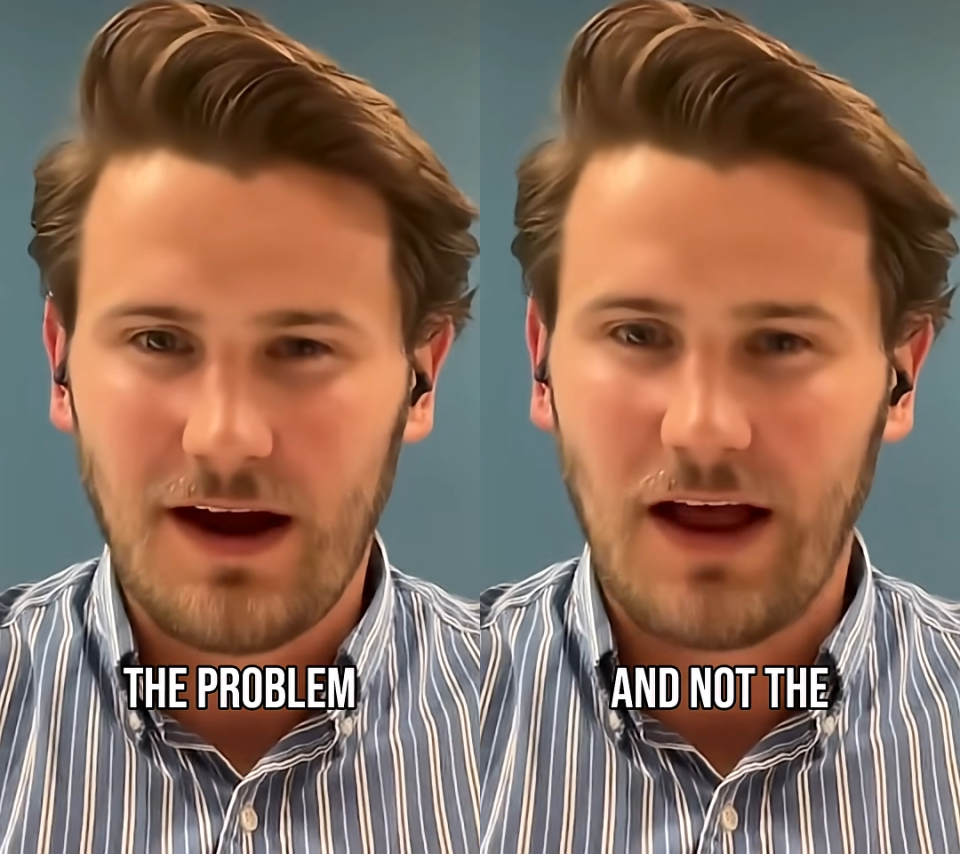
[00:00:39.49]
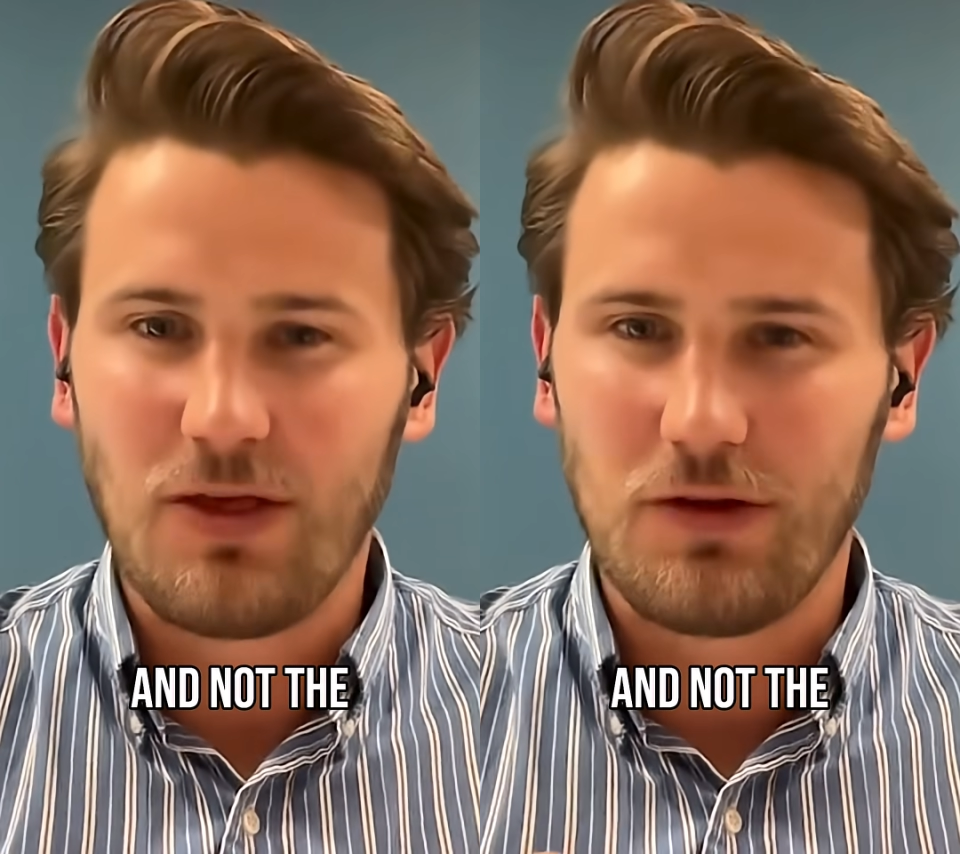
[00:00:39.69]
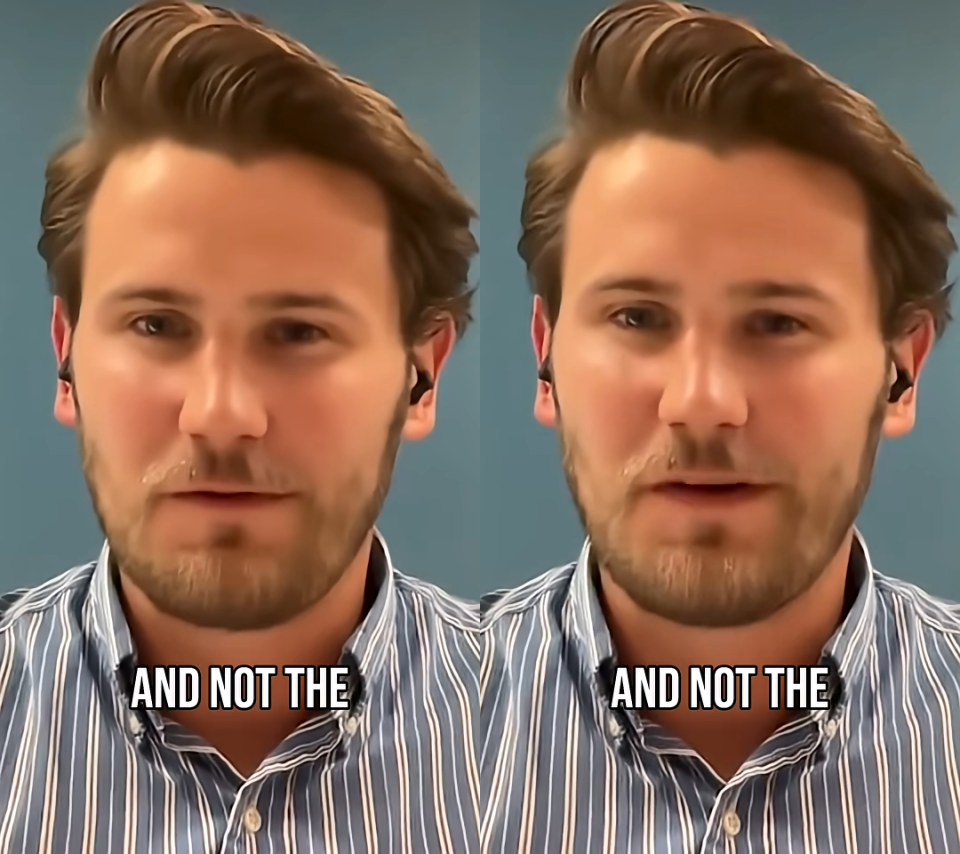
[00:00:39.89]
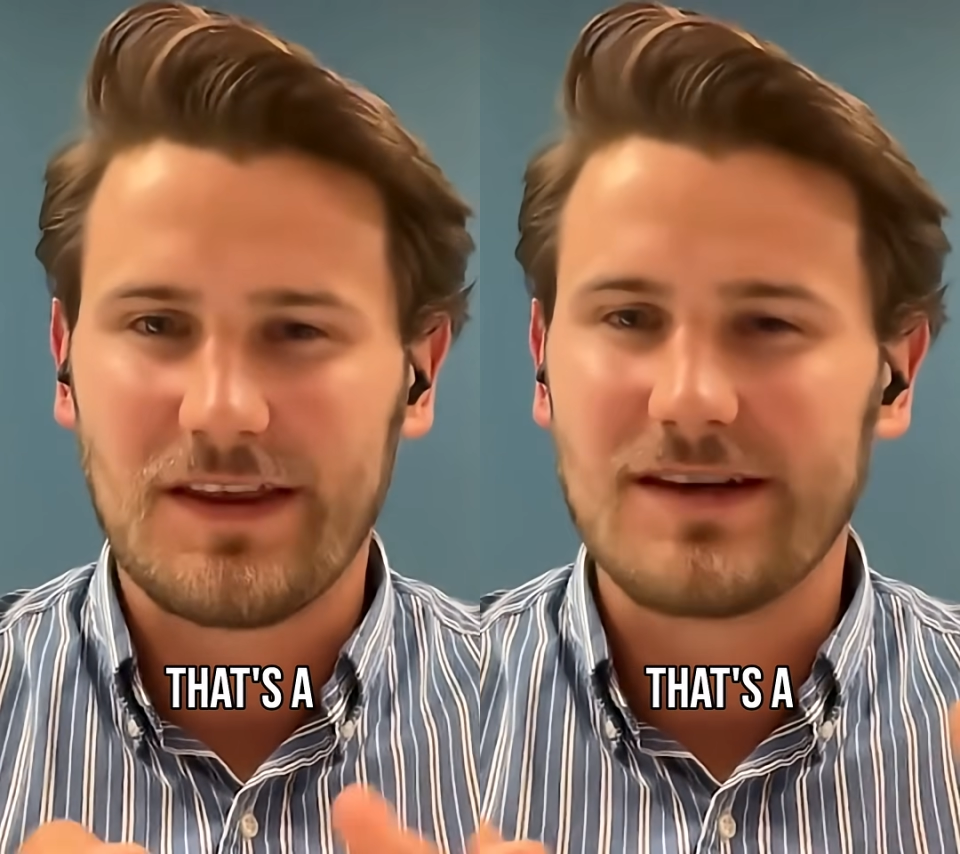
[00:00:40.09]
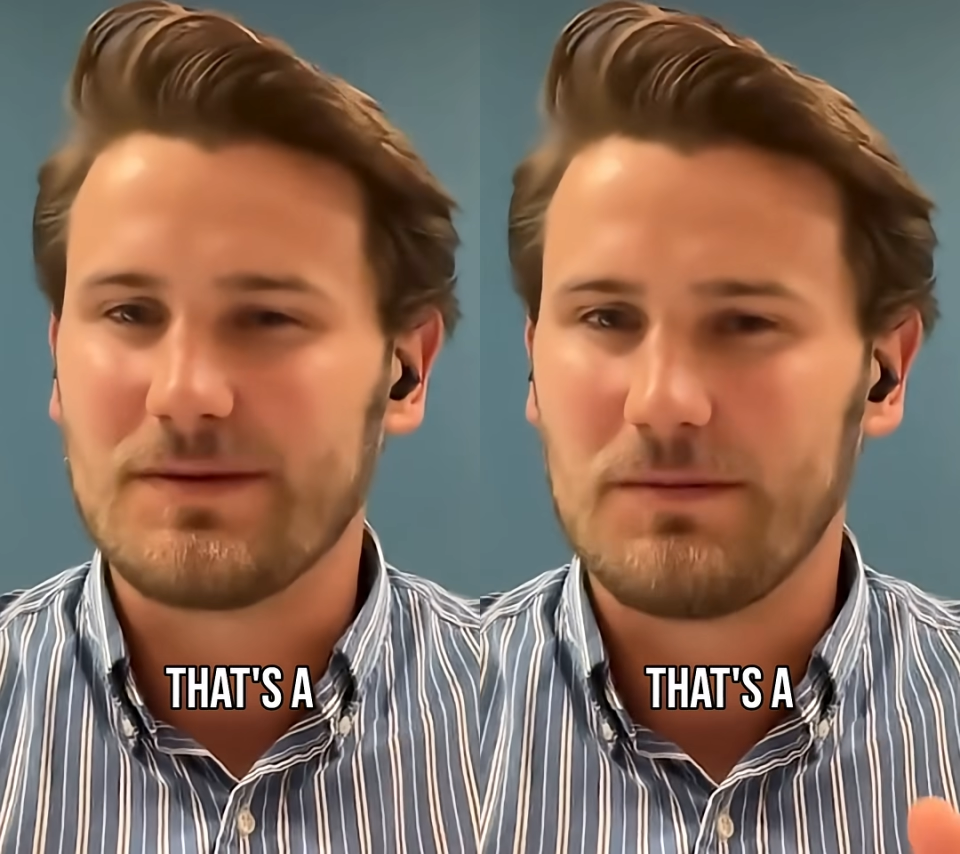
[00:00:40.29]
and not the fact that
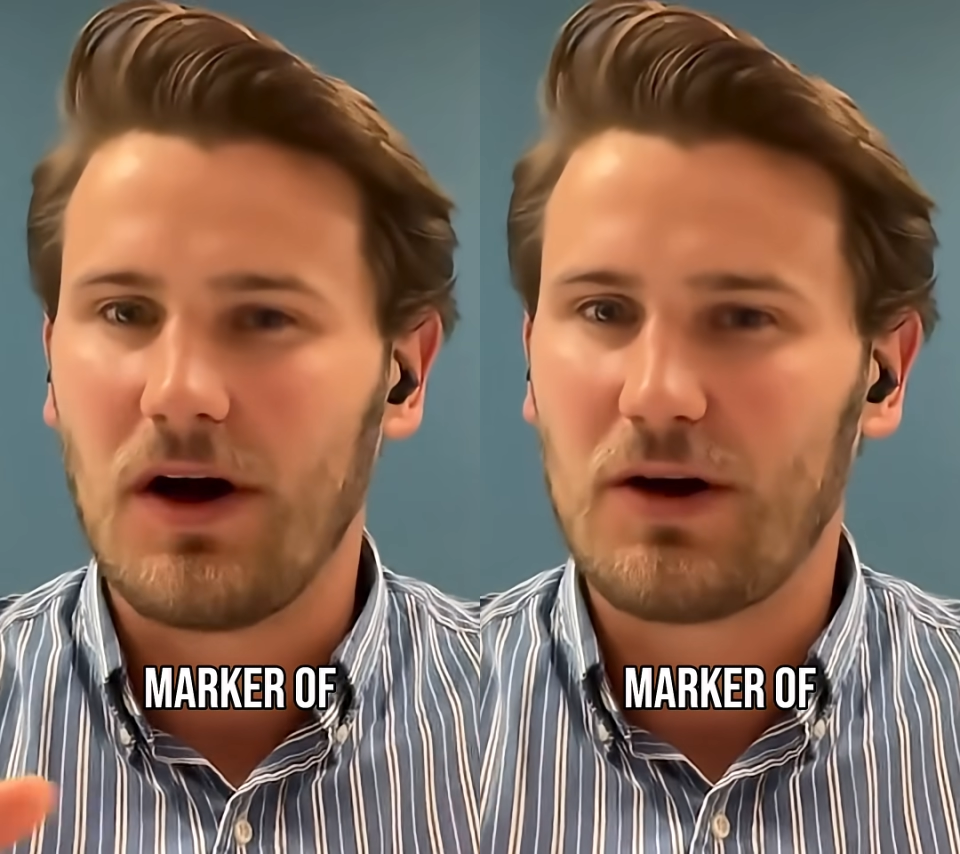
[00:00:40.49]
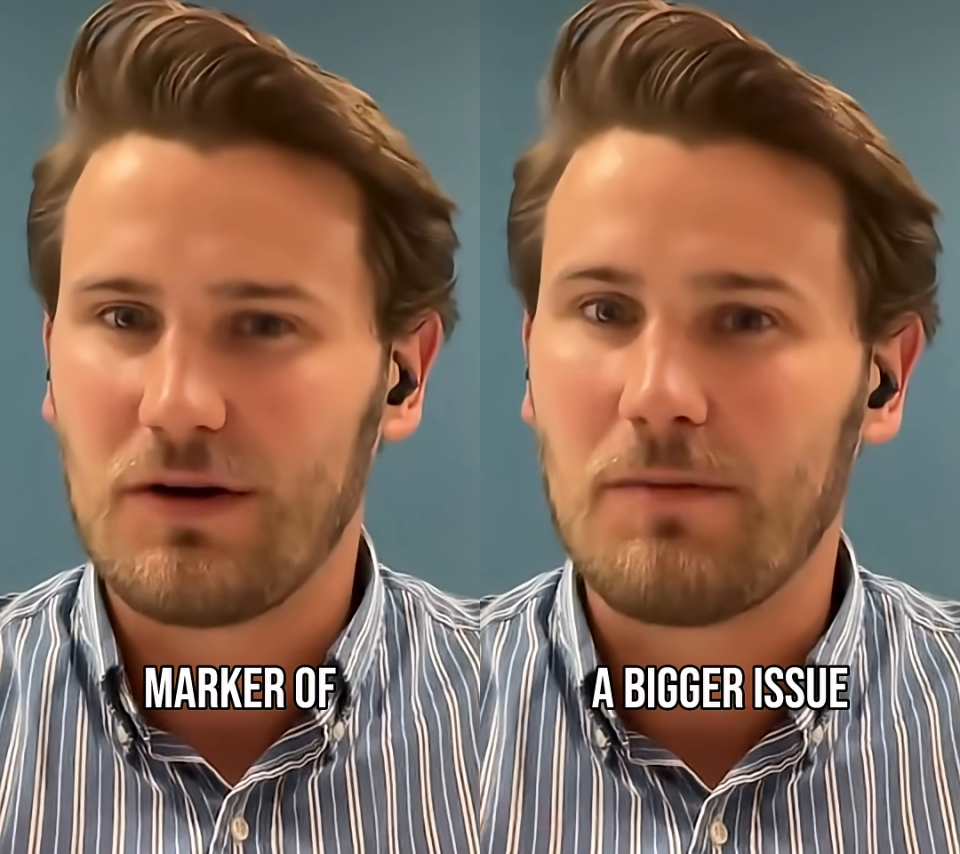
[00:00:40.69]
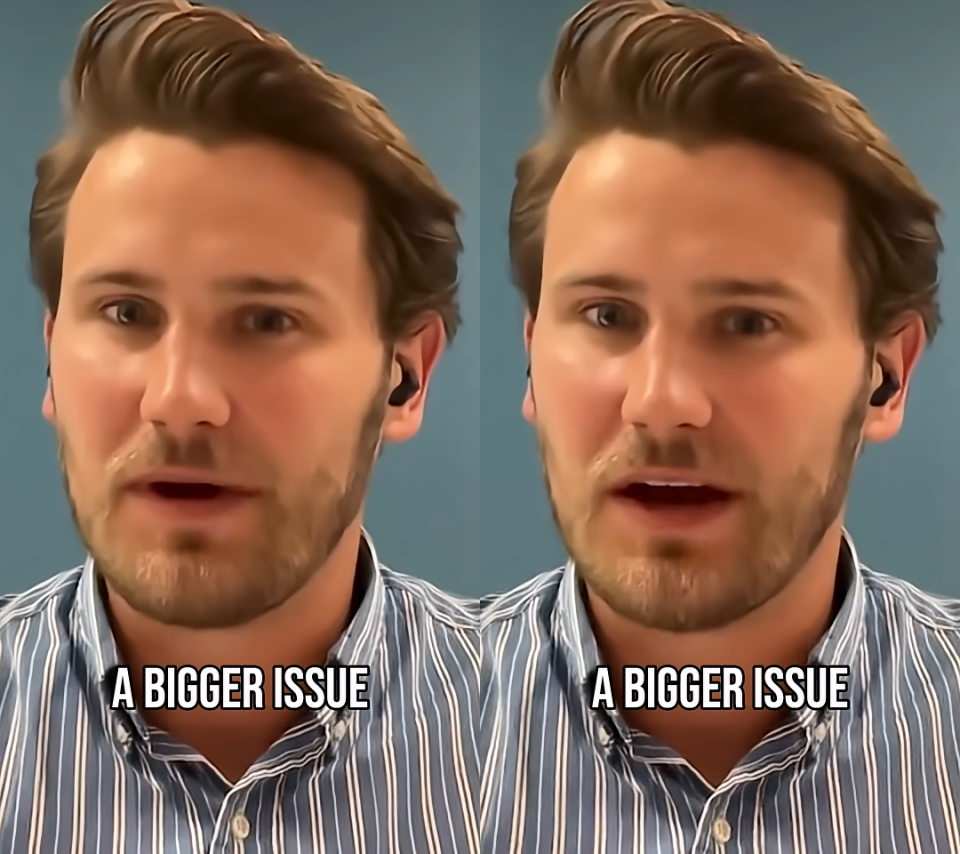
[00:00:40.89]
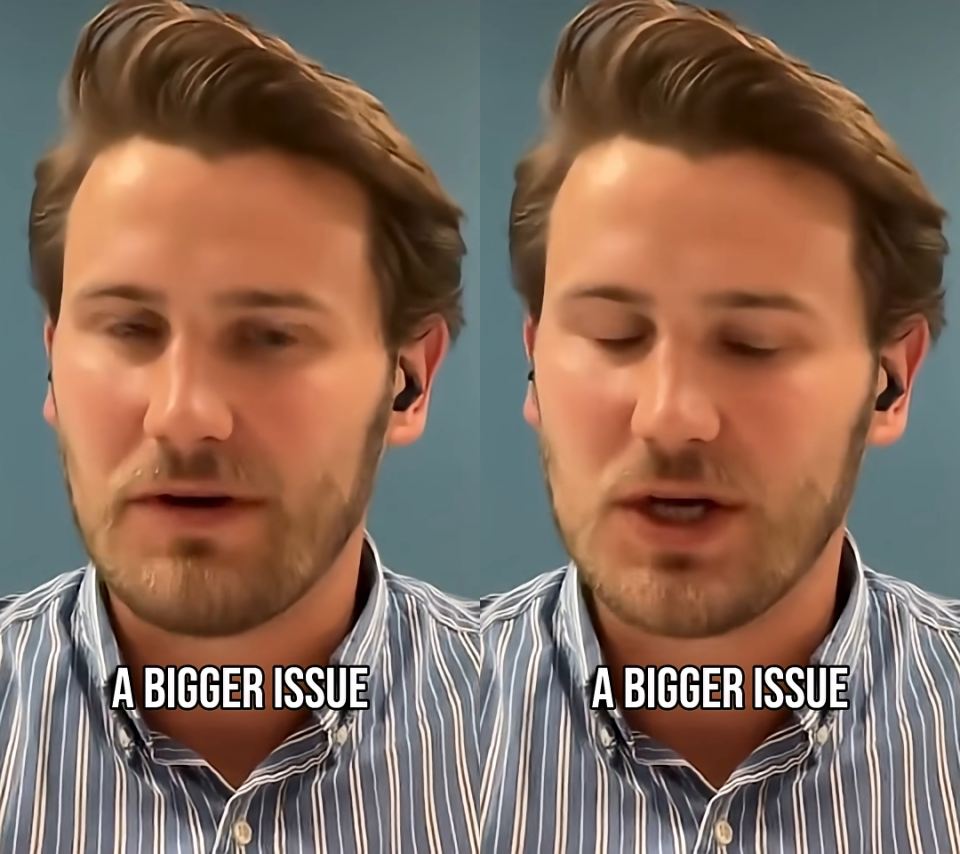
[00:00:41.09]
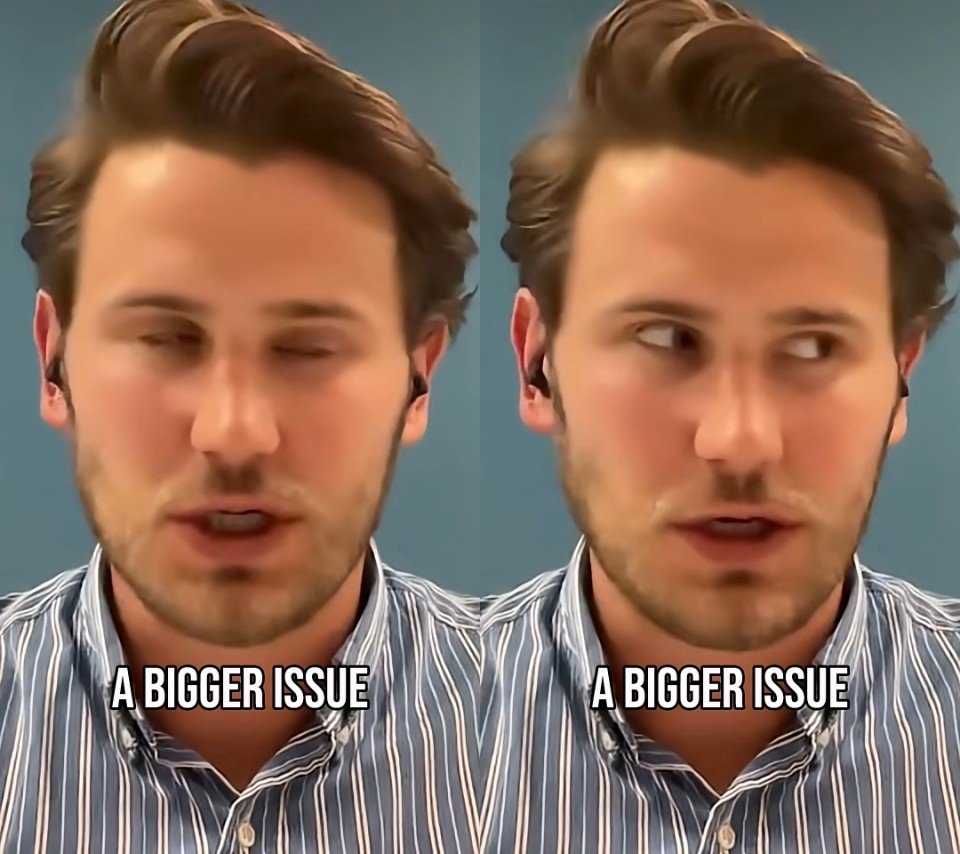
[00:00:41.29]
that's a marker of a bigger
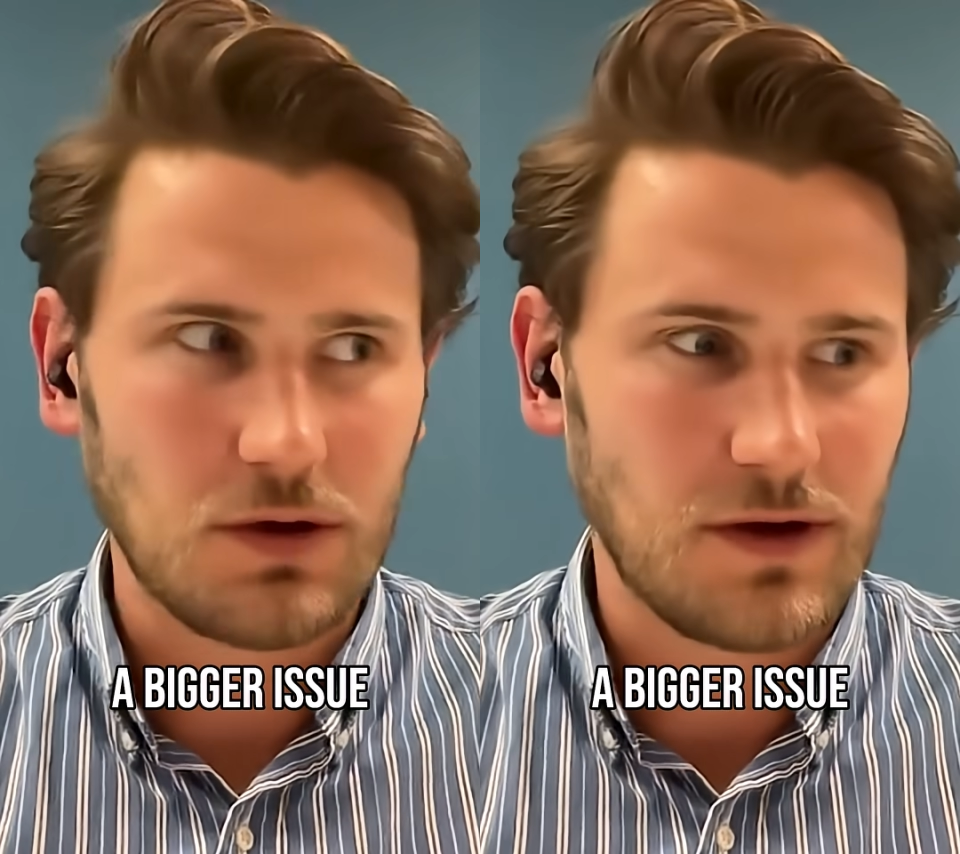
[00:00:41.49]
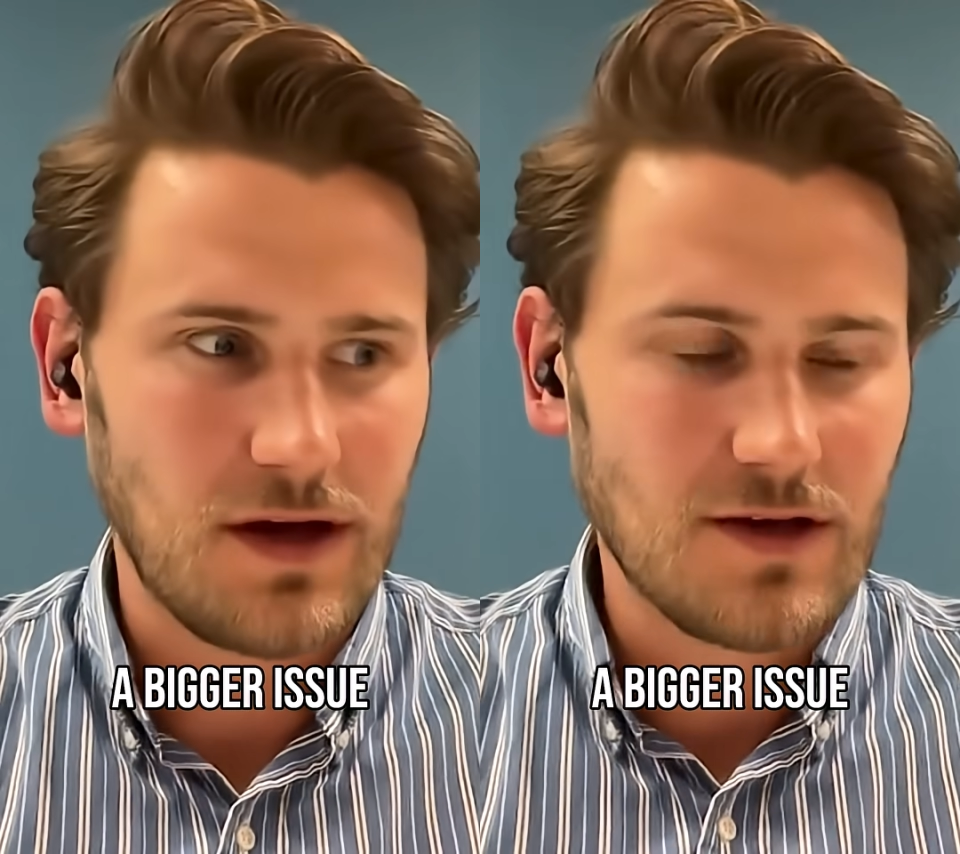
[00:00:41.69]
issue.